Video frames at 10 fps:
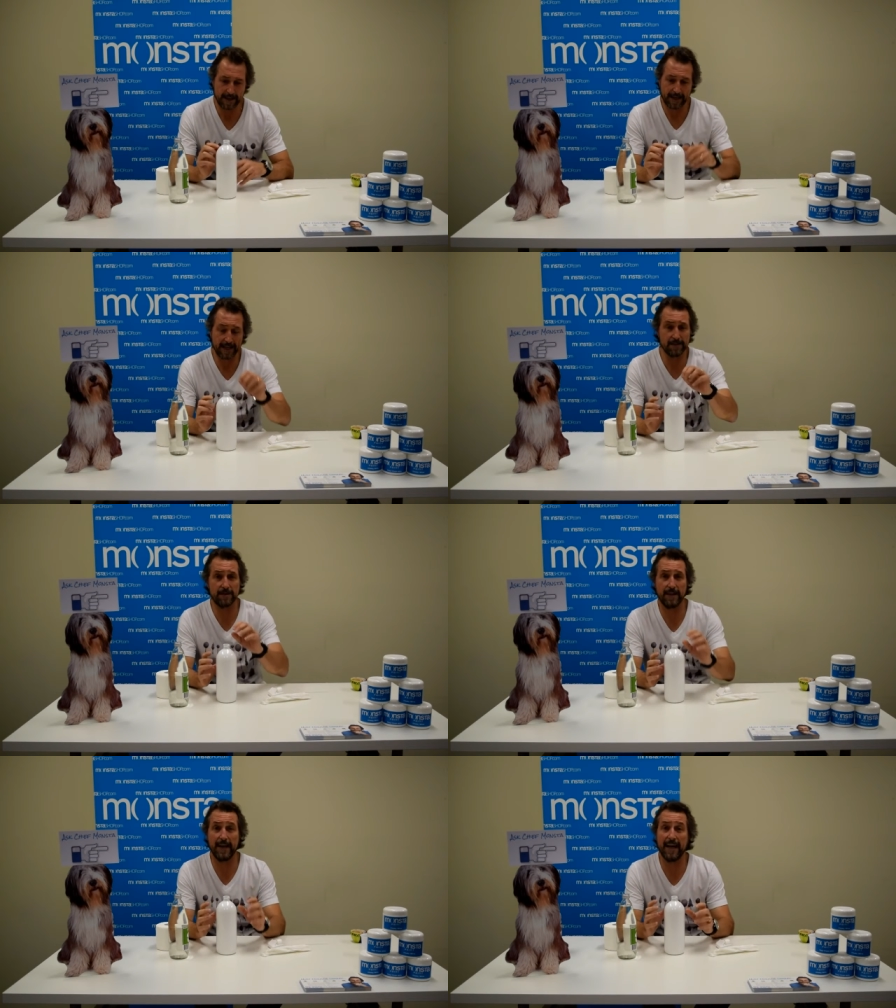into
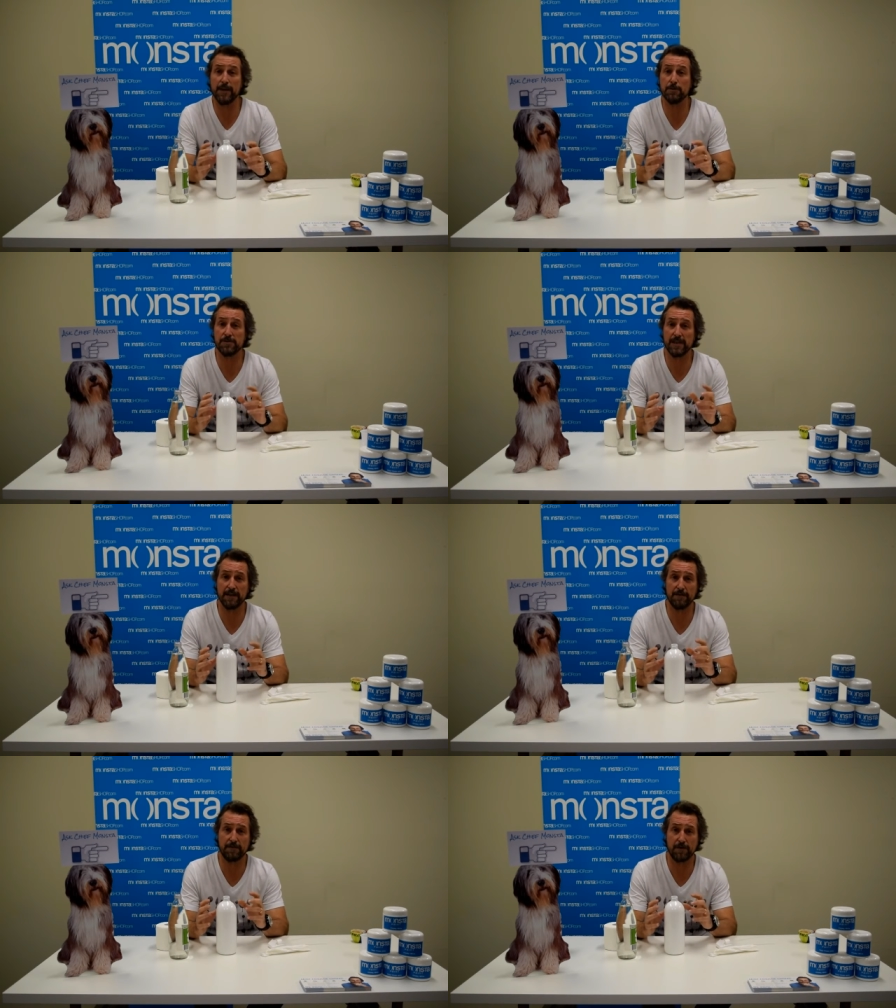there and you'll see
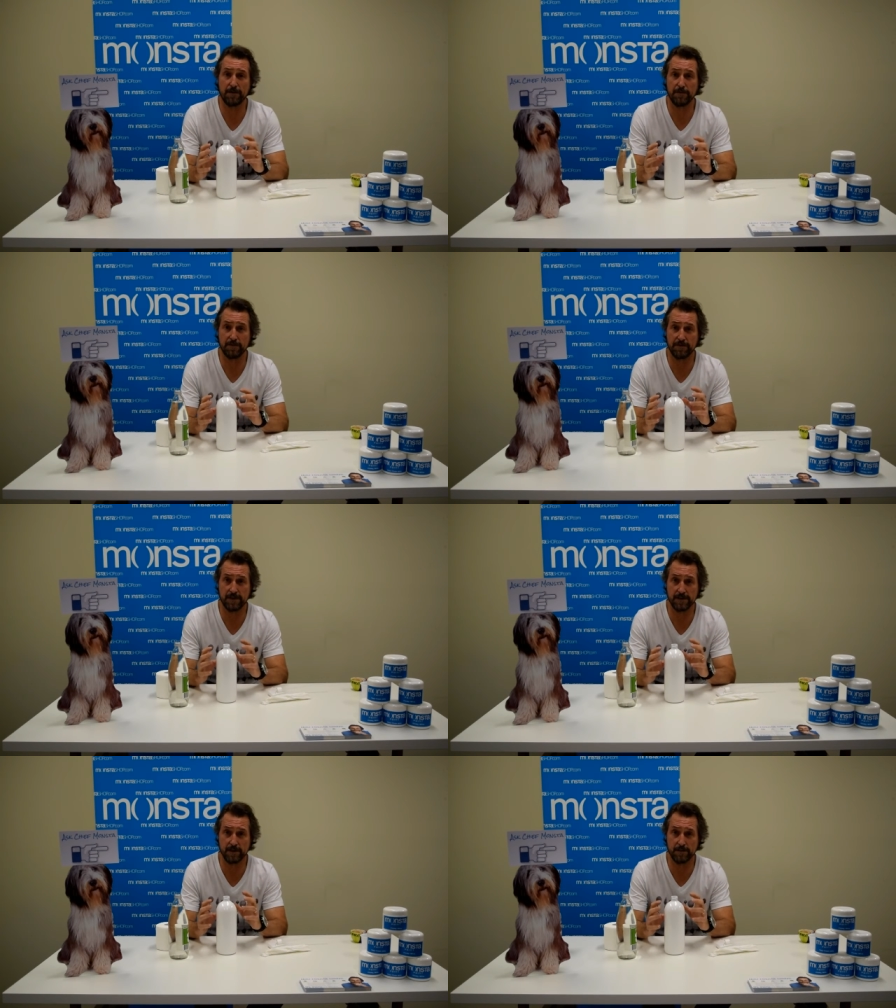it froth or
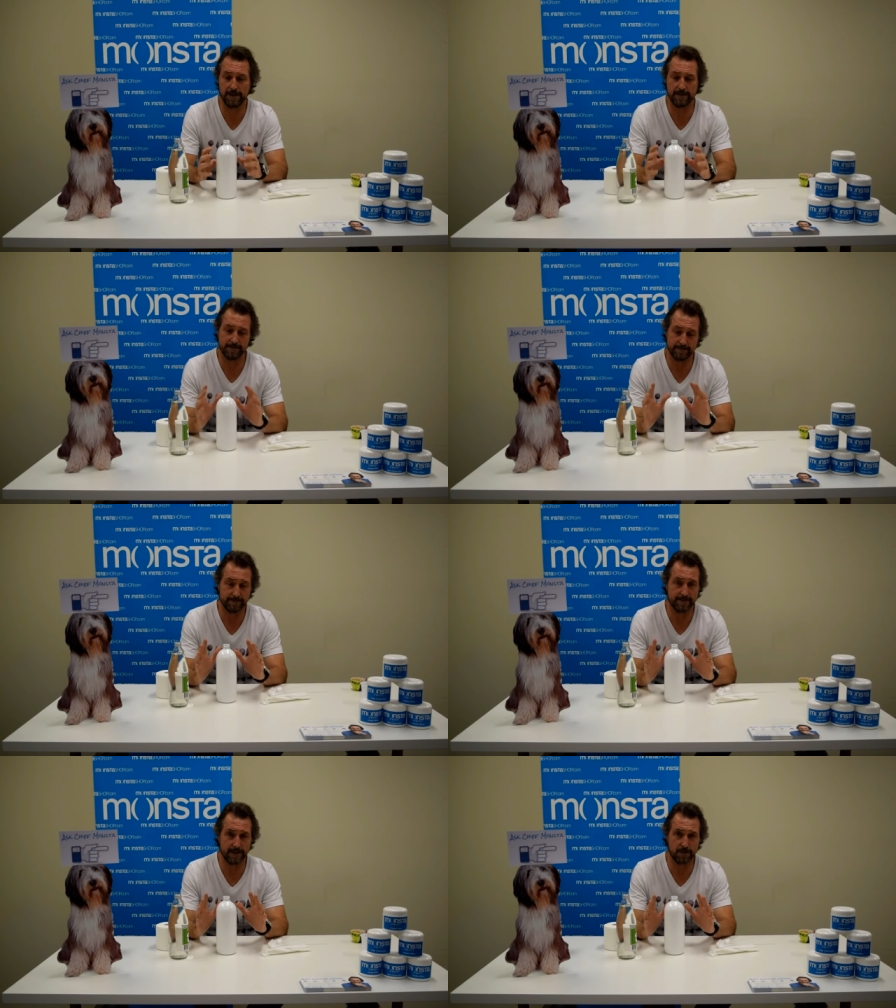fizz a little bit
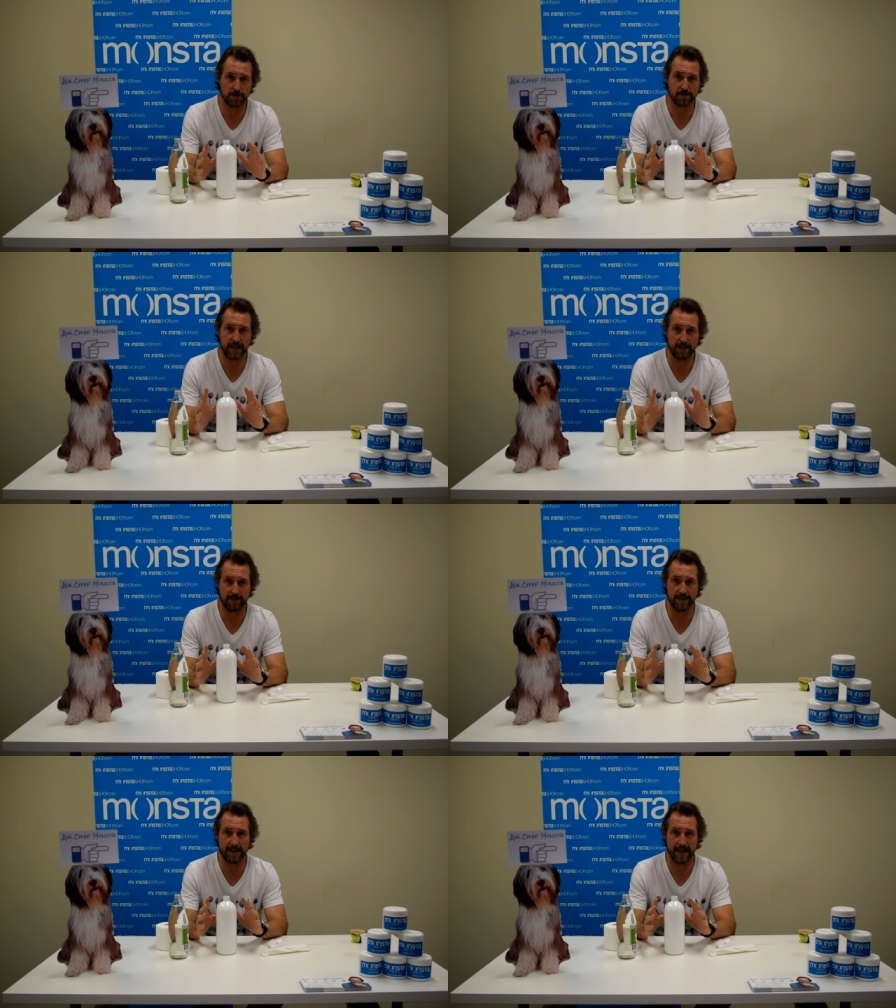it's all safe
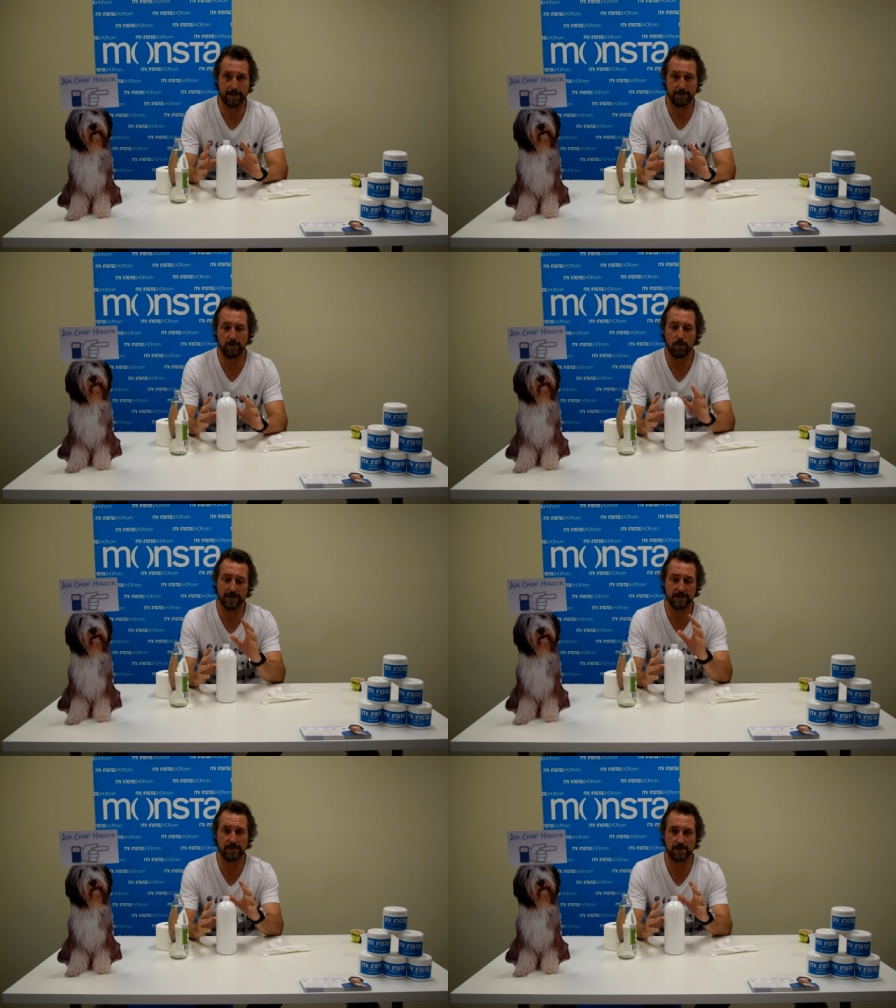let that happen
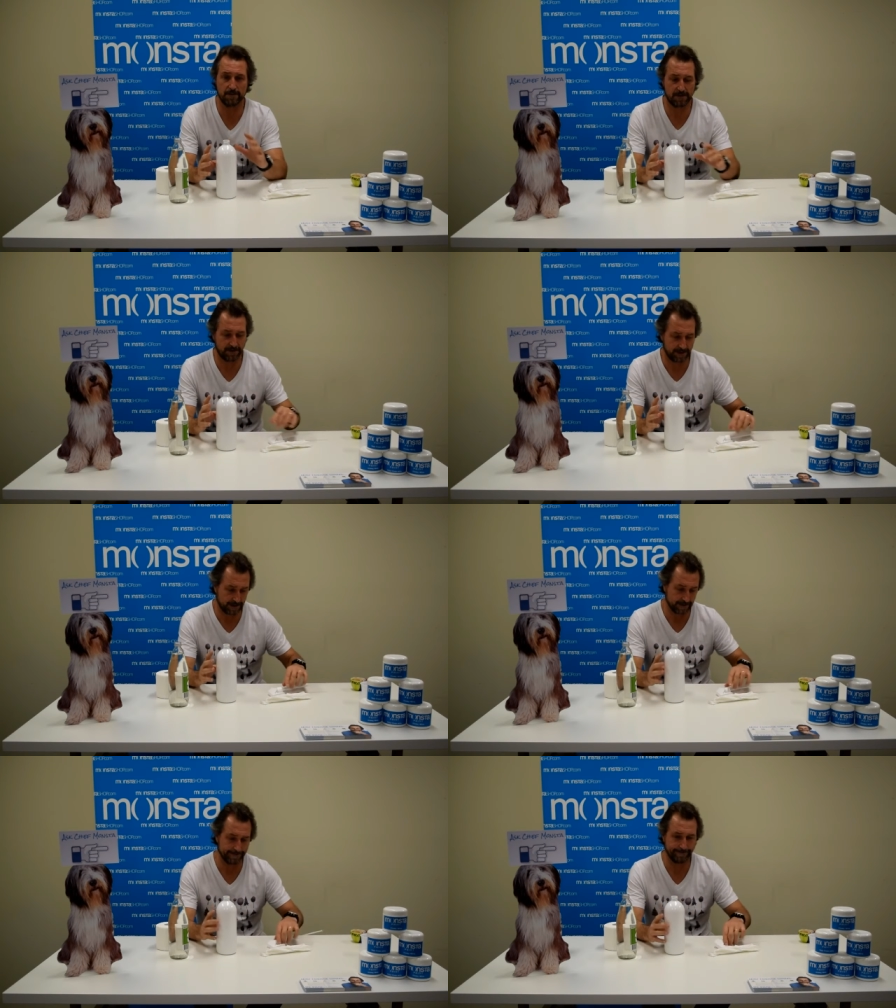once it stops frizzing